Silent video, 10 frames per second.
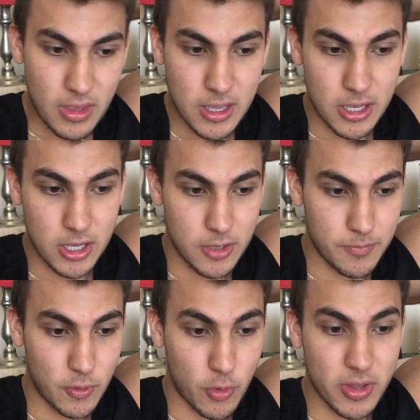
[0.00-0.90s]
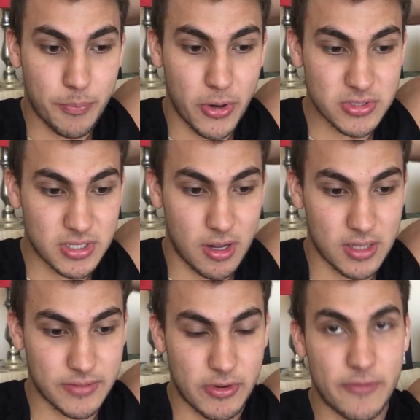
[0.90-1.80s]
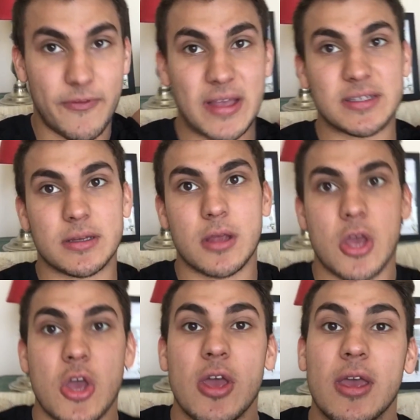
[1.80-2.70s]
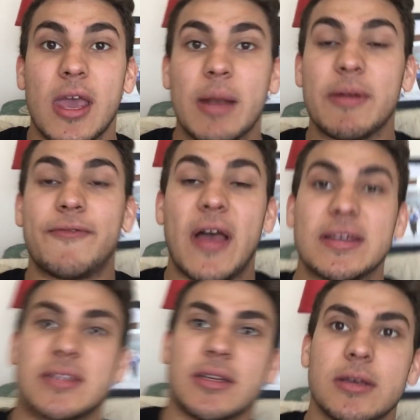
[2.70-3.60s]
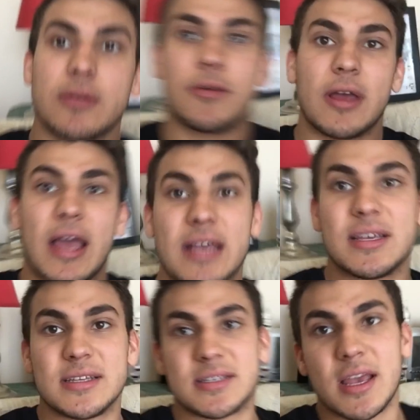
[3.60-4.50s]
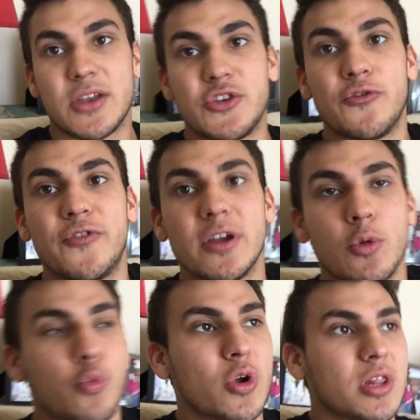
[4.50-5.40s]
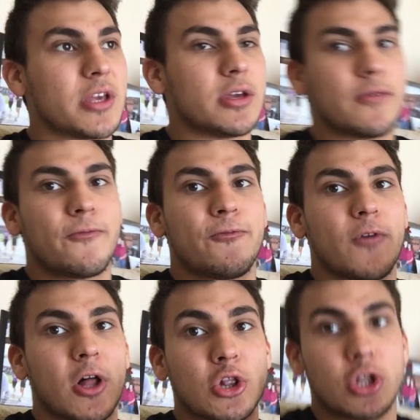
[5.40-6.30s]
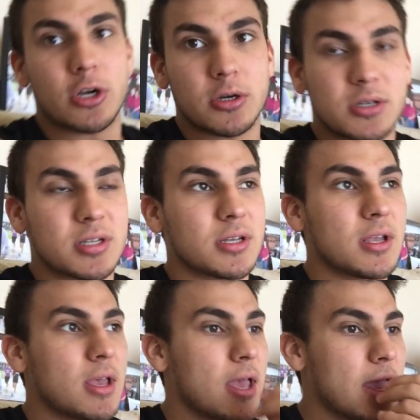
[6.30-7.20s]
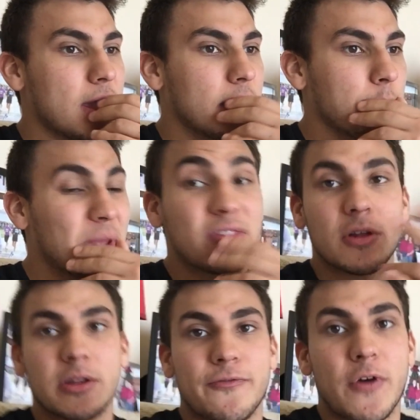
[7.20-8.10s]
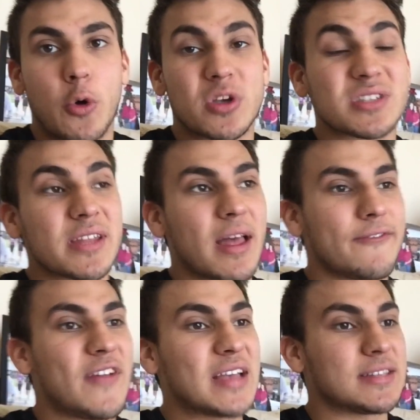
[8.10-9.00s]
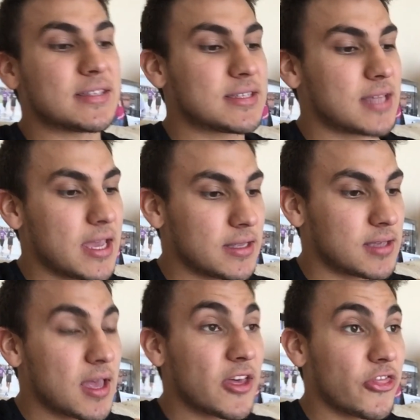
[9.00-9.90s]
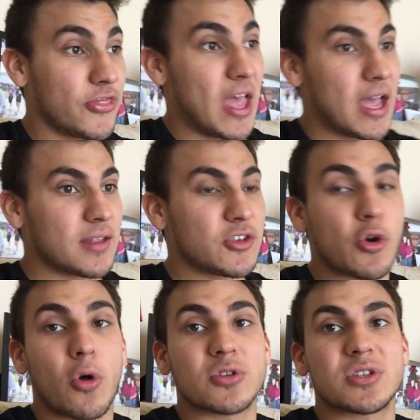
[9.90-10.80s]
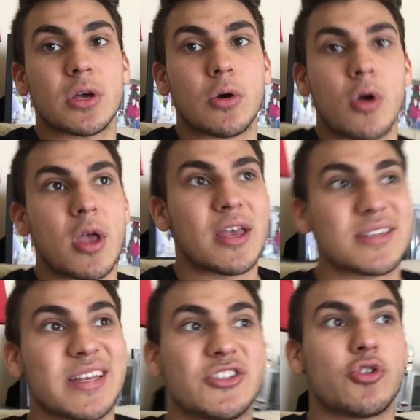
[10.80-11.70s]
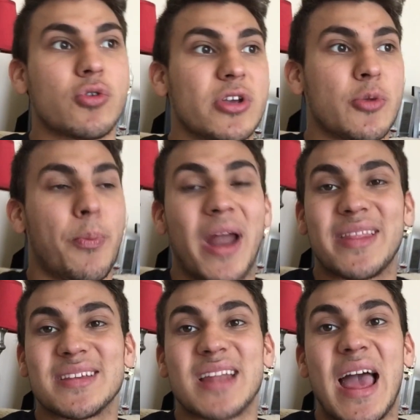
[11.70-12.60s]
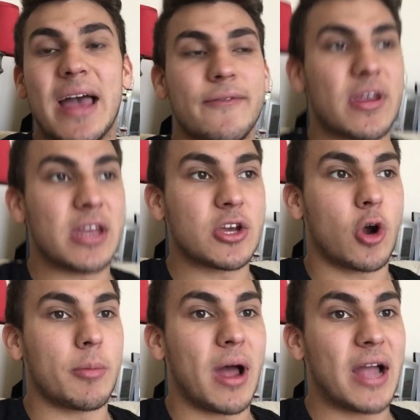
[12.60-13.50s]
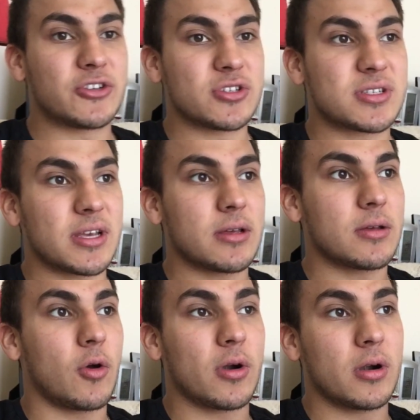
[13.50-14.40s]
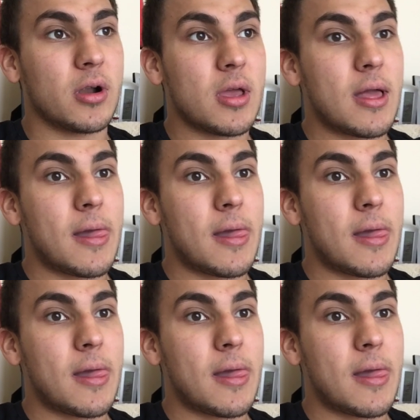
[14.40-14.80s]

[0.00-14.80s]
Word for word: Um, what are the pros and cons of intermittent fasting? Intermittent fasting, as I said, you feel really alert and mentally focused in that fasted state. That you also since your your body doesn't have any carbohydrates or